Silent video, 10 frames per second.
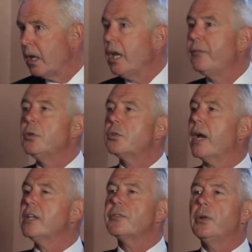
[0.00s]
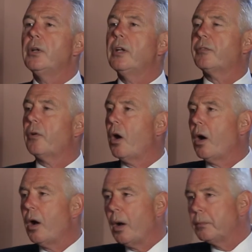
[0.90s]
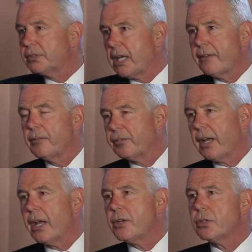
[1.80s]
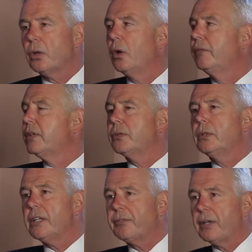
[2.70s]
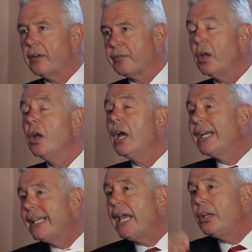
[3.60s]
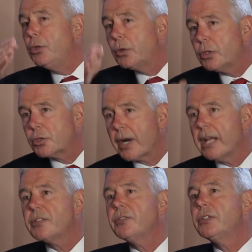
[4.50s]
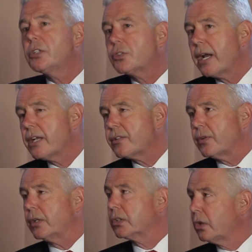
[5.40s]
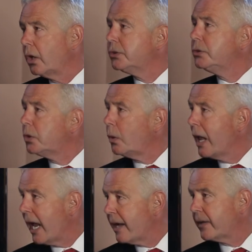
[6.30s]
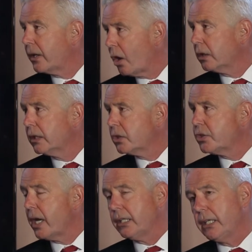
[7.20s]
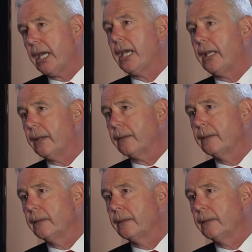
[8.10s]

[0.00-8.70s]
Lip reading: If you transferred it from Severn Financial over to a different outfit, again, you can transfer to transfer as long as you don't have that hot little check in your hand.